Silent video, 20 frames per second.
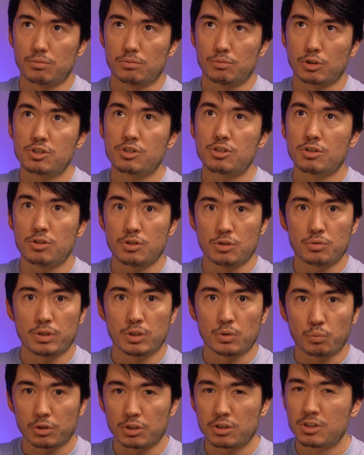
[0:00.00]
what to do
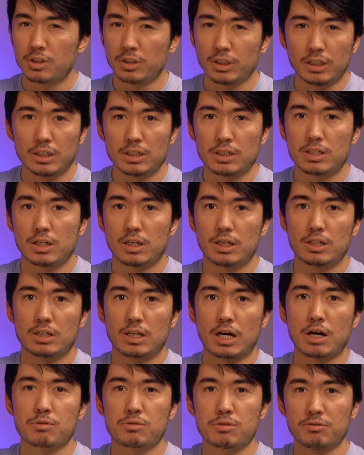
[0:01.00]
and what to eat,
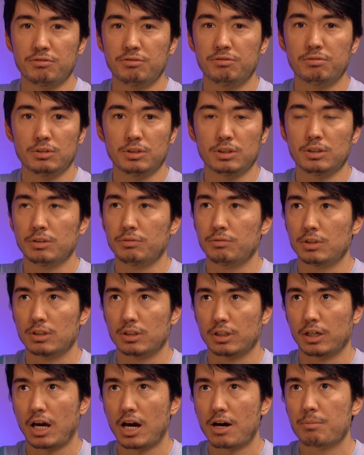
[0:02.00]
and how to
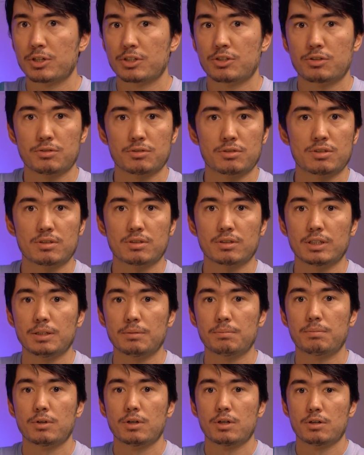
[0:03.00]
how much to
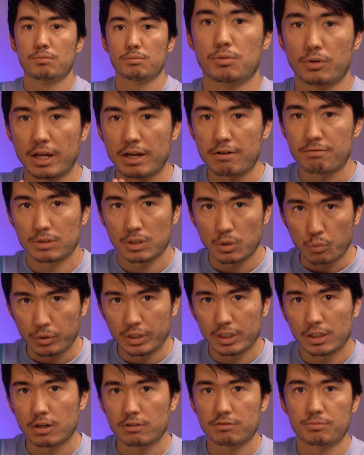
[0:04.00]
sleep for every
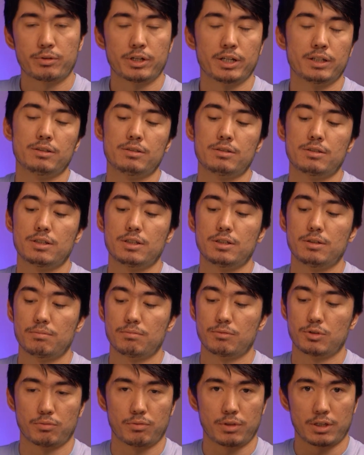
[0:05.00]
week of pregnancy.
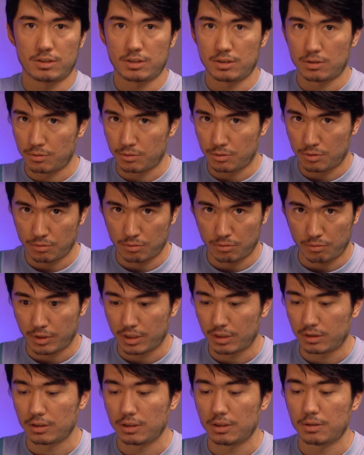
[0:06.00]
So that's also
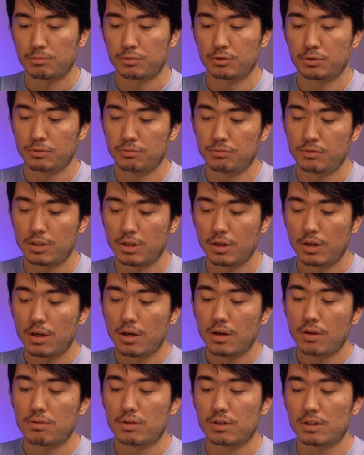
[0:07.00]
greatly improved
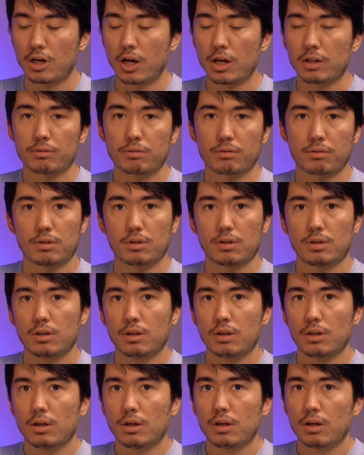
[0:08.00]
the health
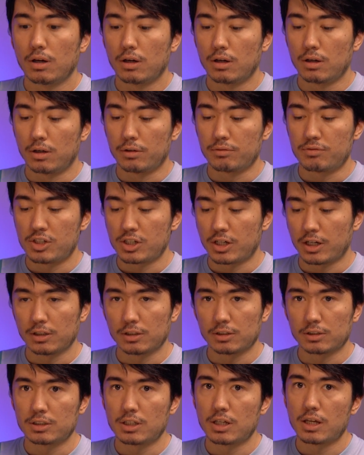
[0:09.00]
of
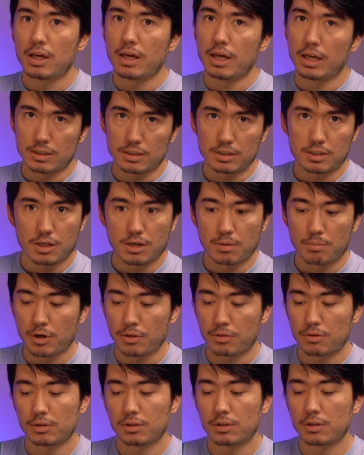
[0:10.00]
child and
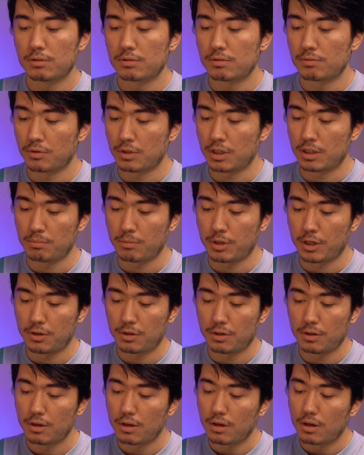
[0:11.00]
mother, for that
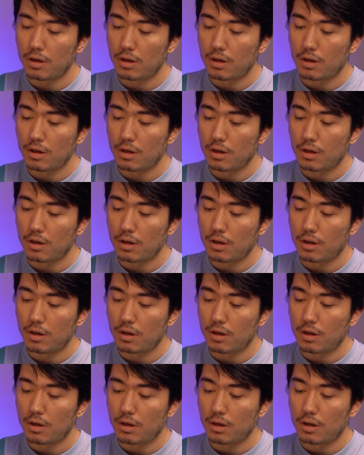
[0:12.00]
matter.